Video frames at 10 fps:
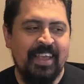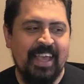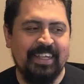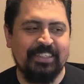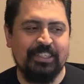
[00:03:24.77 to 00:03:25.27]

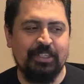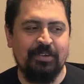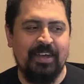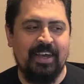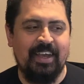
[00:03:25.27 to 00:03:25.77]
And
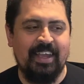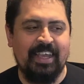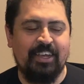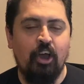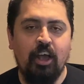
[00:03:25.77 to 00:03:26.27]
so
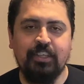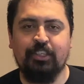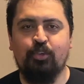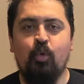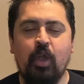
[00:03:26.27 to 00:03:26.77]
it
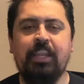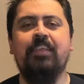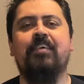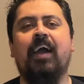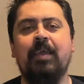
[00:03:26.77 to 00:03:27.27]
costs 20
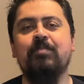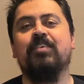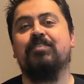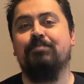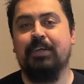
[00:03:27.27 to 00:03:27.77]
times
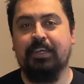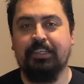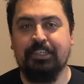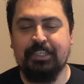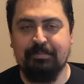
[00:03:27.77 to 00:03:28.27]
as
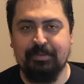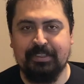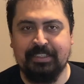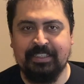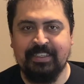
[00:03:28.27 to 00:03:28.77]
much
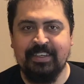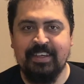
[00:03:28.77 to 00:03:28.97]
typically.